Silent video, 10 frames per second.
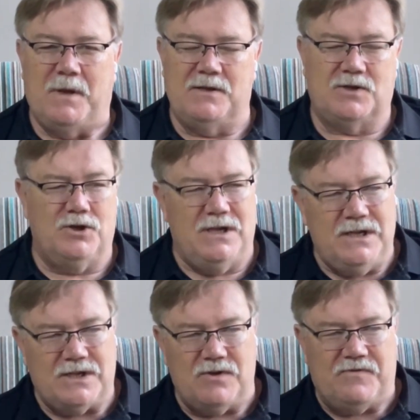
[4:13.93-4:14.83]
And so
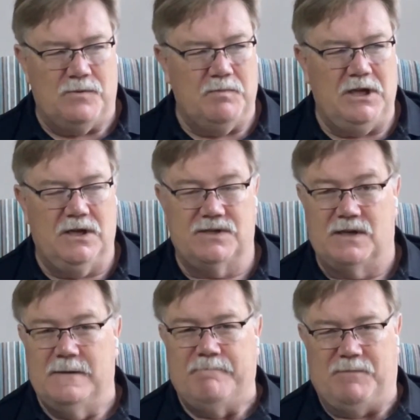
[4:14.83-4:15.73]
Easter for me is
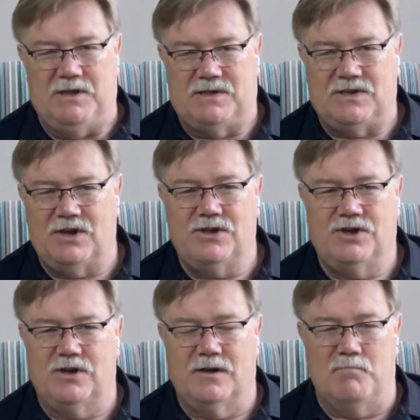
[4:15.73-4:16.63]
is
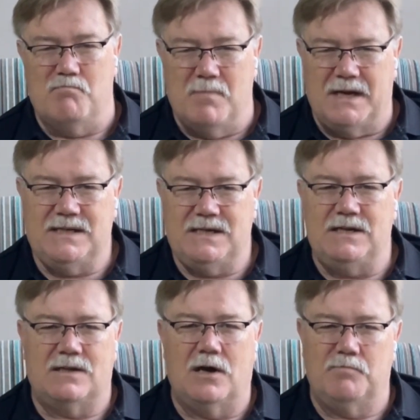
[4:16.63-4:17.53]
such an
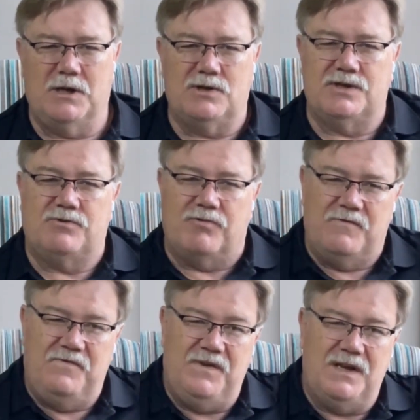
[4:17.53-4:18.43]
amazing time because it
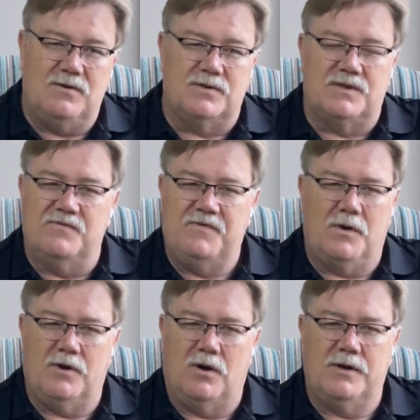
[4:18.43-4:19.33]
reveals the
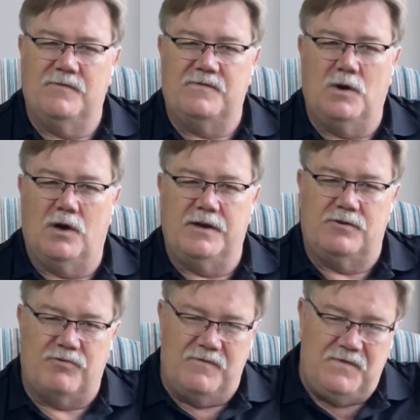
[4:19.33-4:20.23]
father heart of God. It
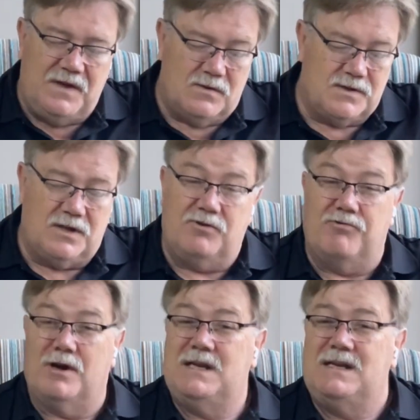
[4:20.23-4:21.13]
reveals the
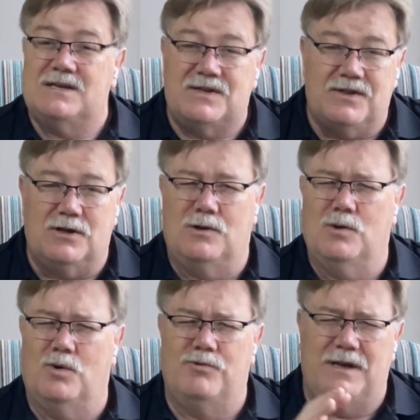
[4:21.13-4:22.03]
greatness and the
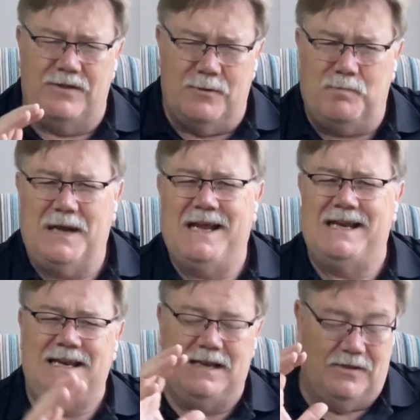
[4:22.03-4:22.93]
glory and the
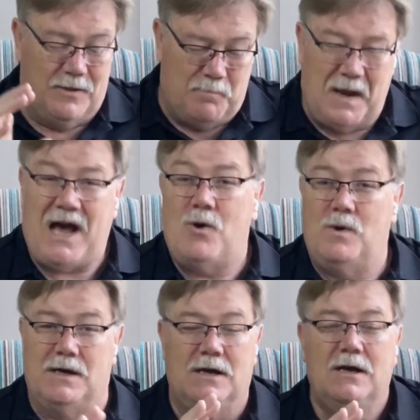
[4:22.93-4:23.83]
planning and the
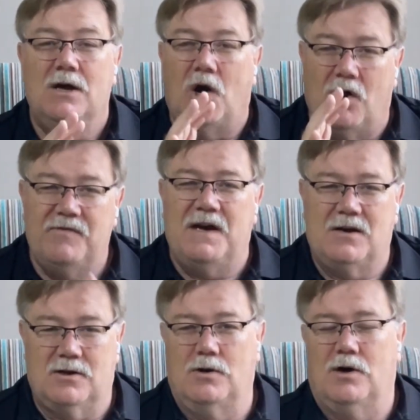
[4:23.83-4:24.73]
power of
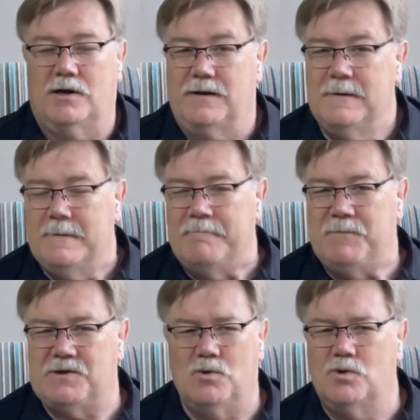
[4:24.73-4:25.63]
our God.
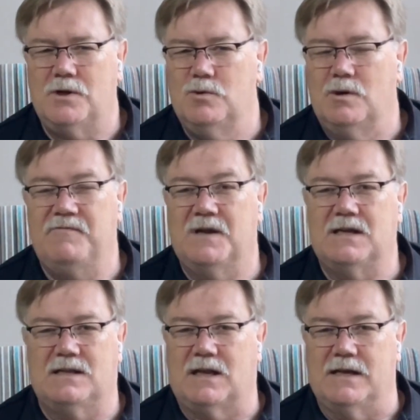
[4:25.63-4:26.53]
This
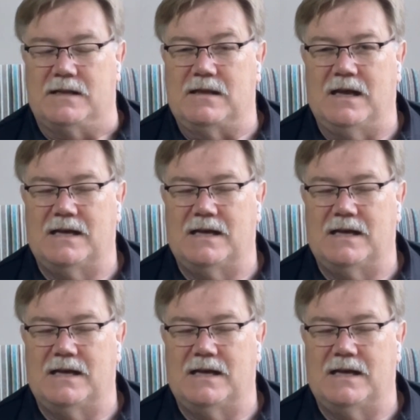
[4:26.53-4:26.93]
ongelooflike tyd.